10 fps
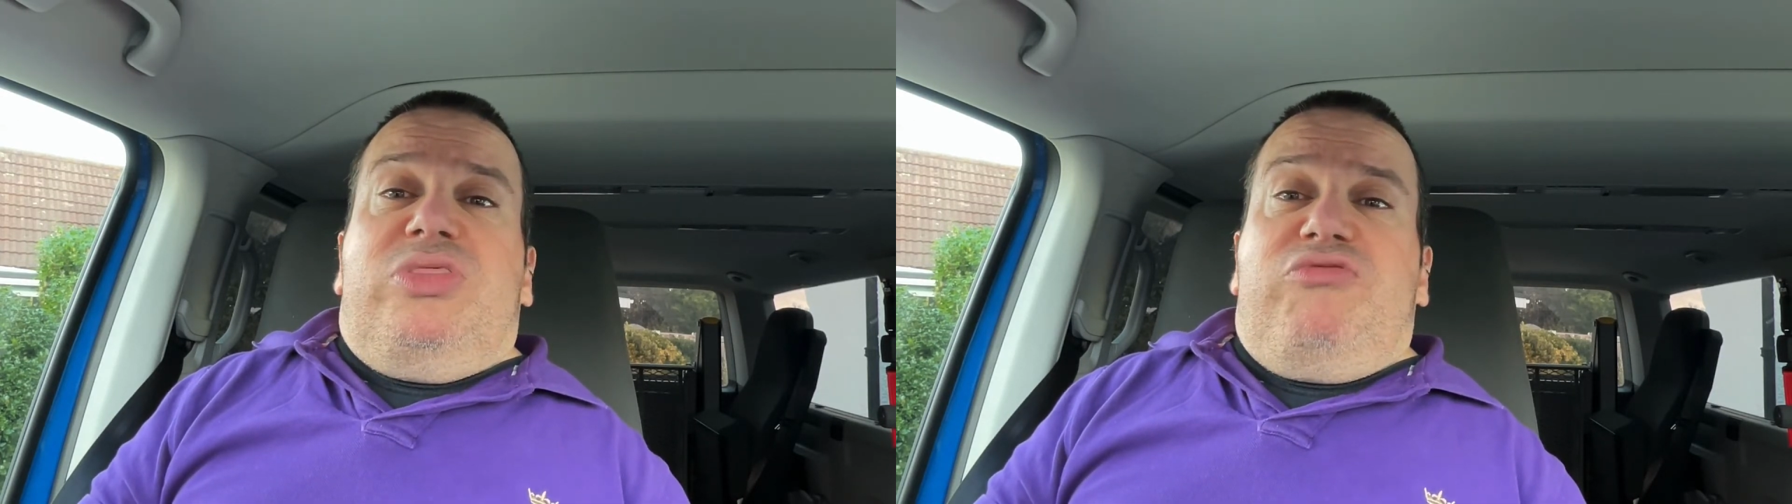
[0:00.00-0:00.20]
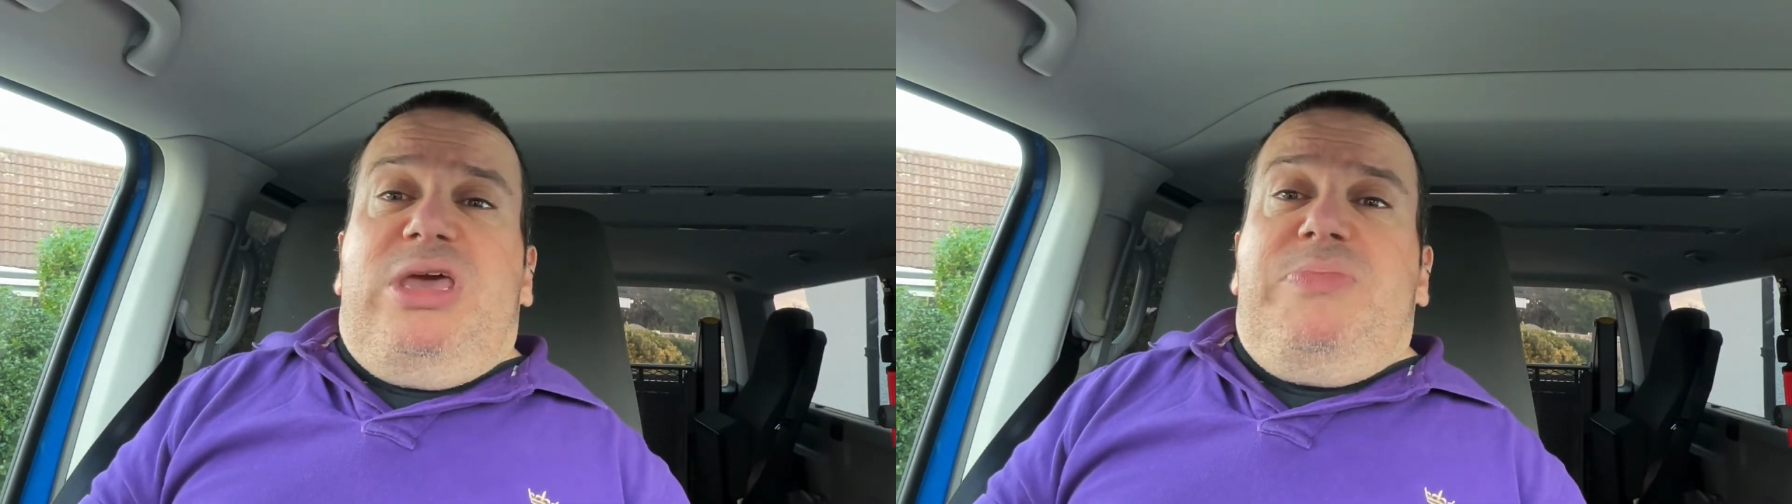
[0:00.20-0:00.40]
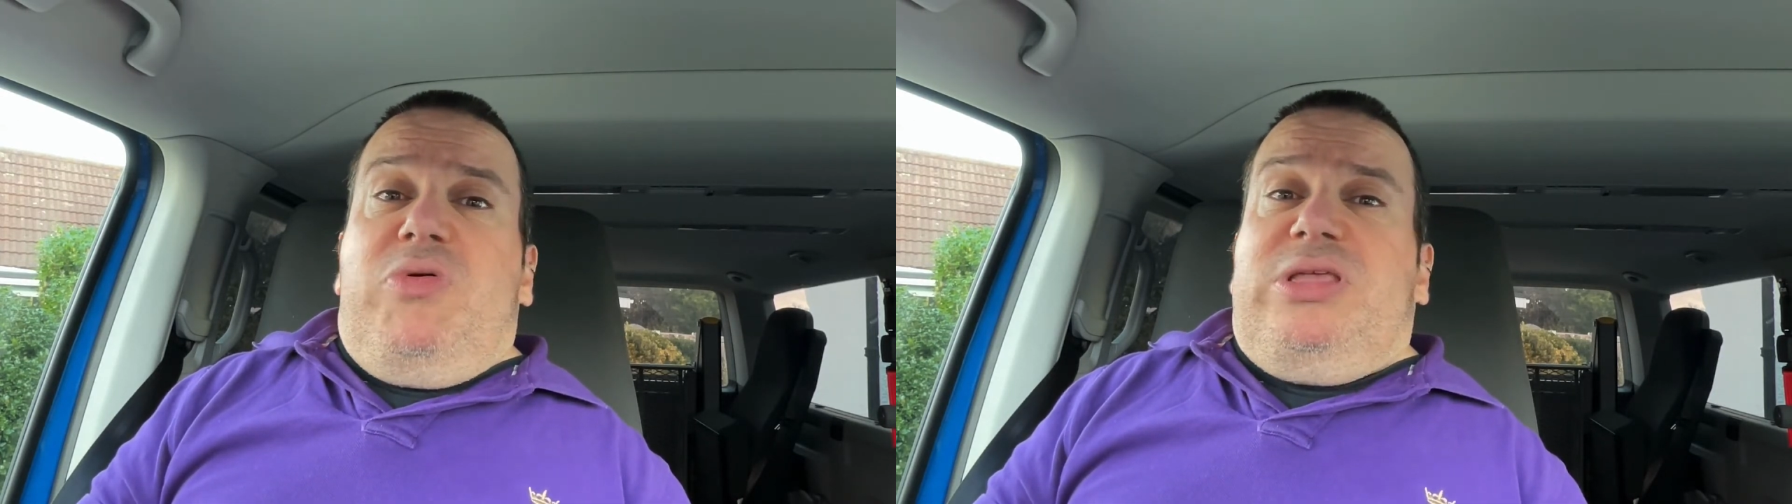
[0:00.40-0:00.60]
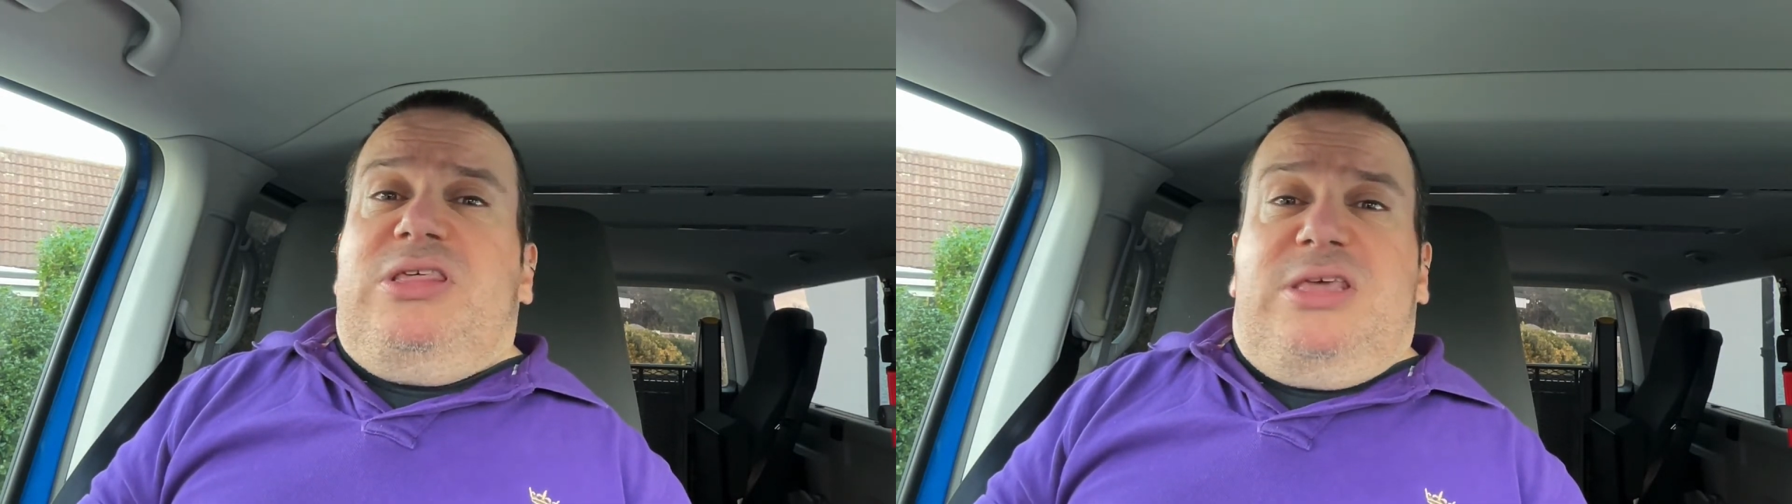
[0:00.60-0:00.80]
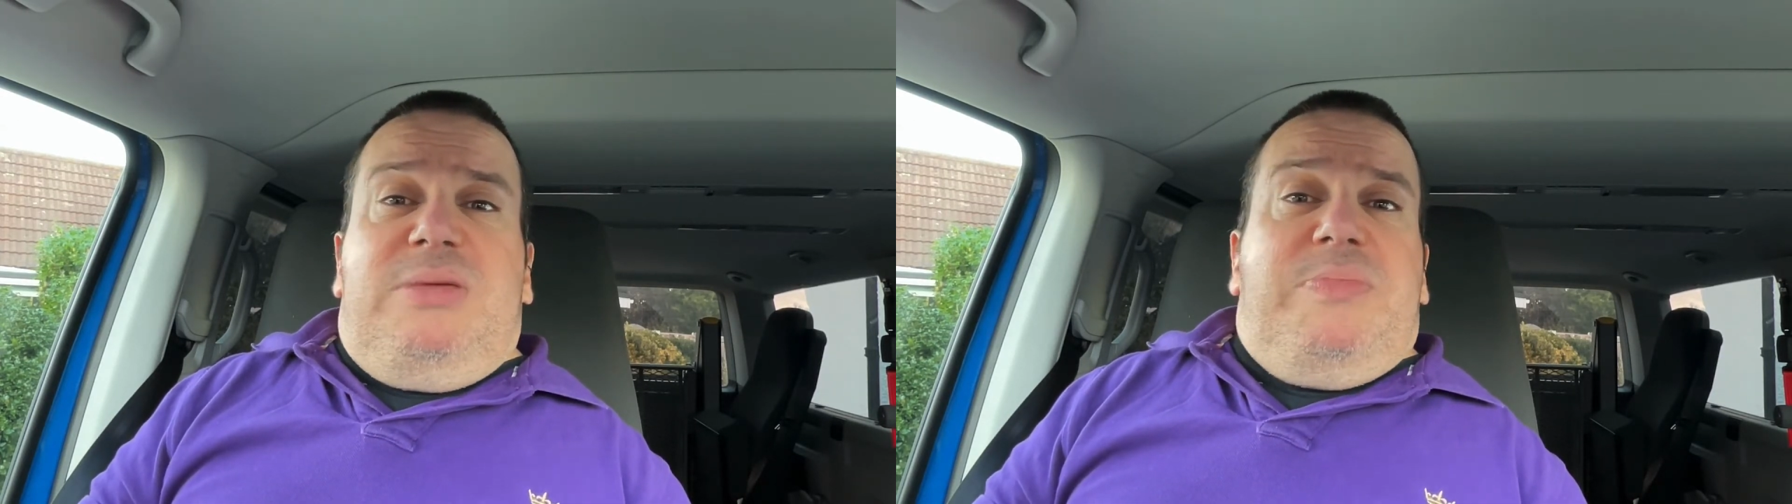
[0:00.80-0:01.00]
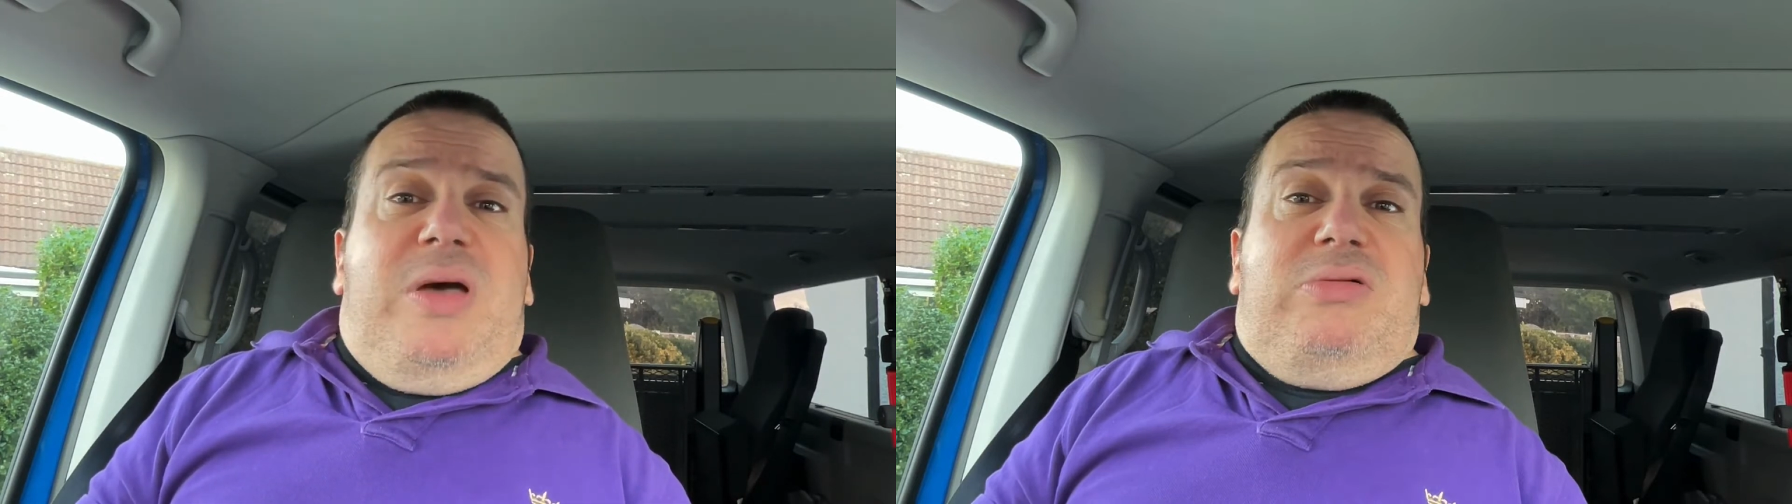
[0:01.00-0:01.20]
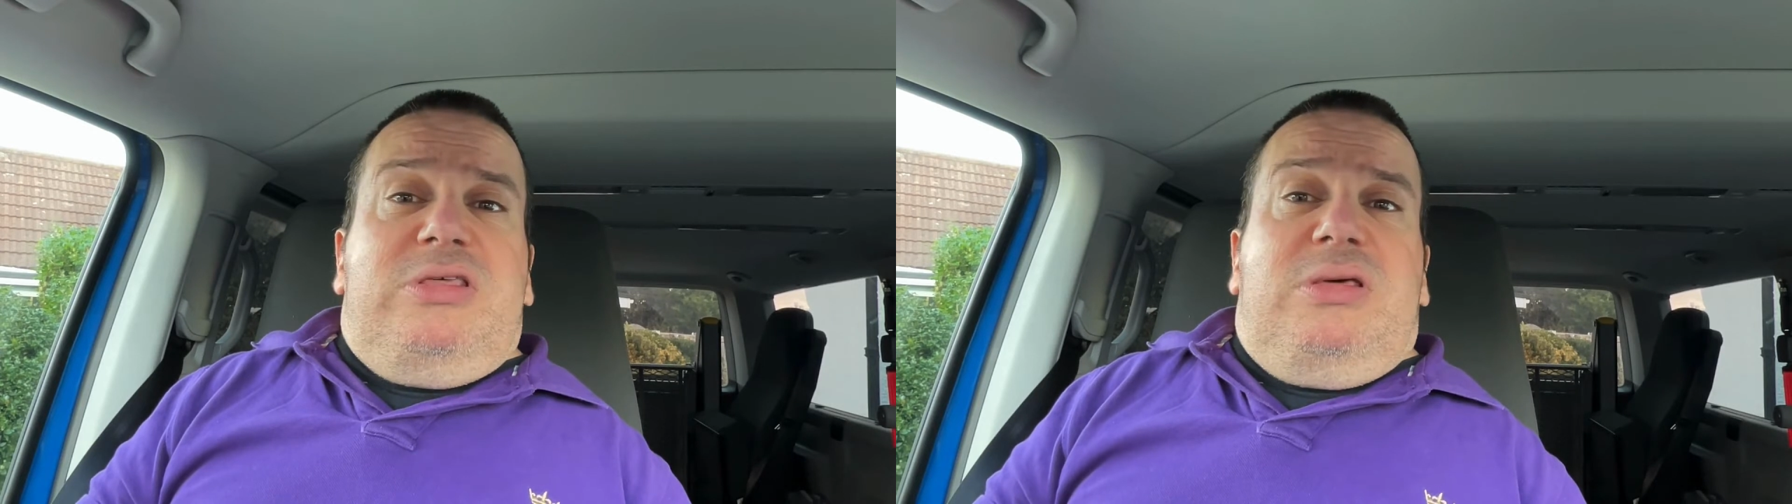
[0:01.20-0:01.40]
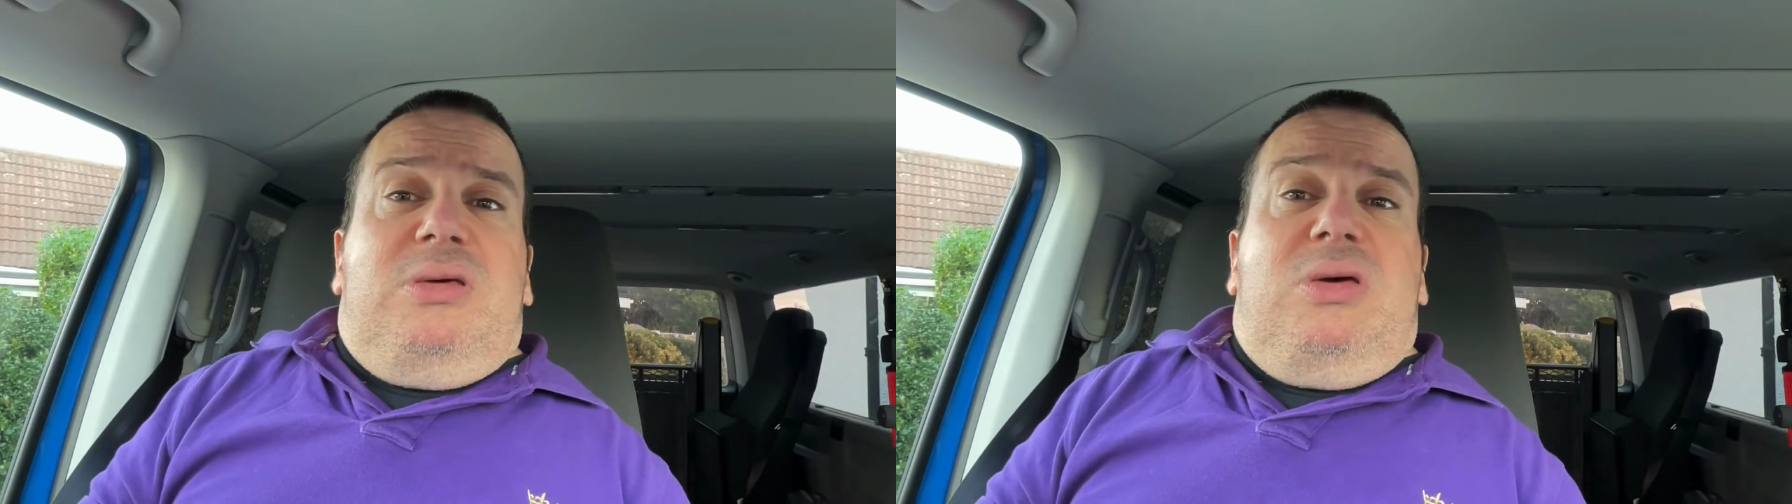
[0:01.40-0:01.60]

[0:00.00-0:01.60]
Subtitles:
3-point seat belt,